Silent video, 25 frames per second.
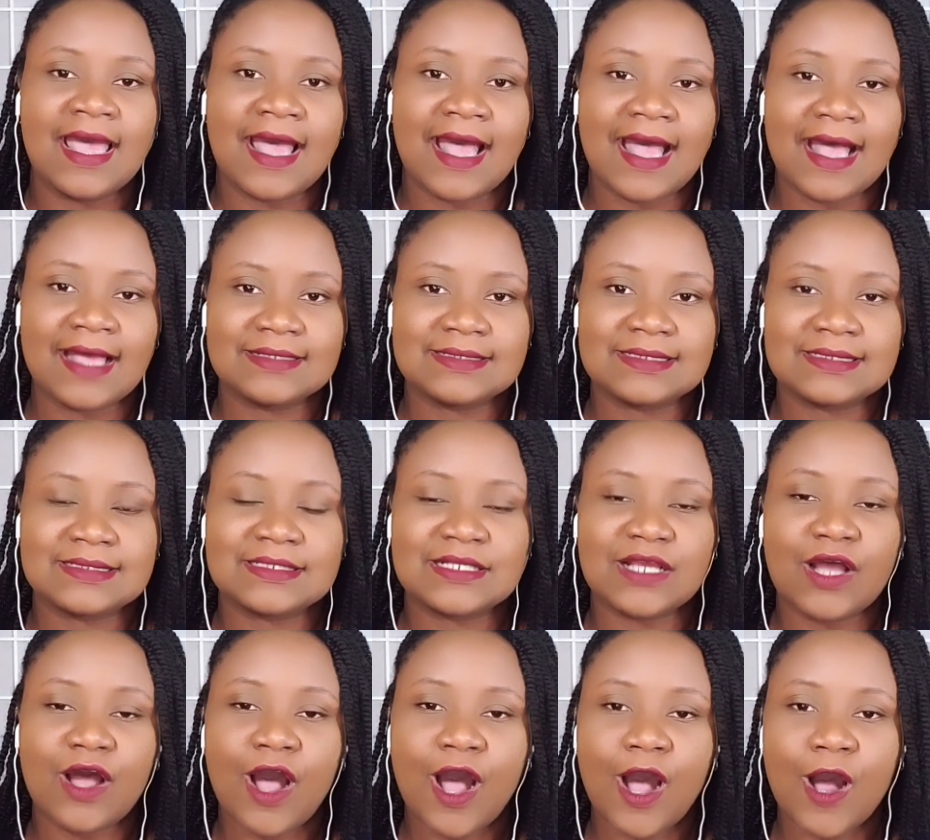as
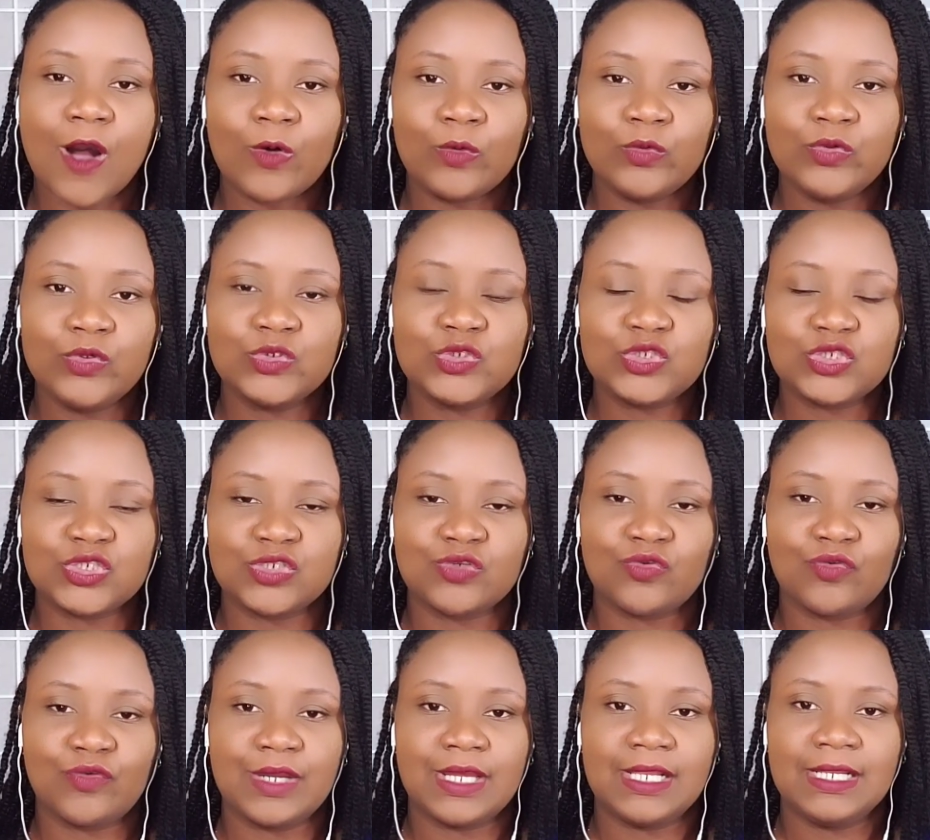to how you
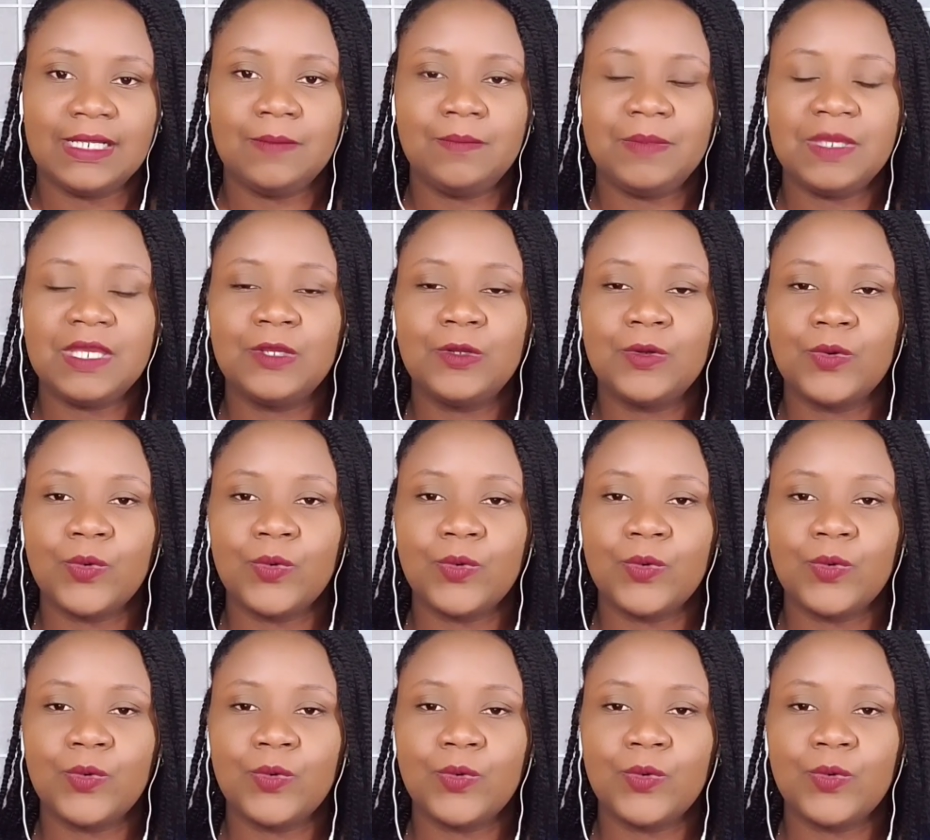should really be